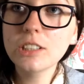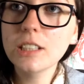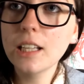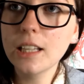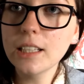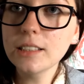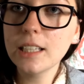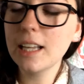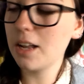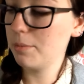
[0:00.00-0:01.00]
looks like this.
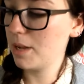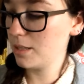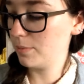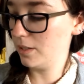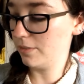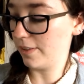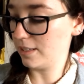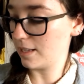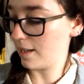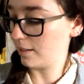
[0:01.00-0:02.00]
It kind of reminds me of
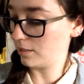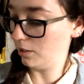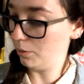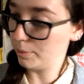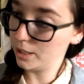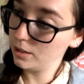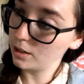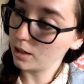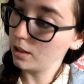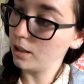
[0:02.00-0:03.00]
EXACT a little bit,
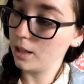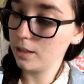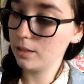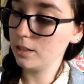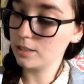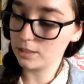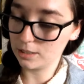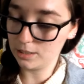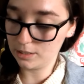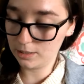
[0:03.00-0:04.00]
not gonna lie. It's
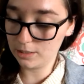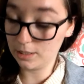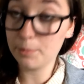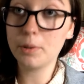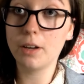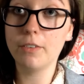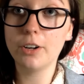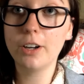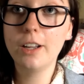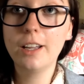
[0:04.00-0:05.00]
a slip
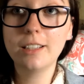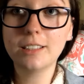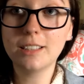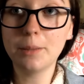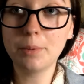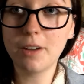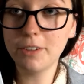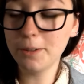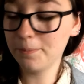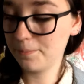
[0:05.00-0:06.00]
cover. It's a slip cover.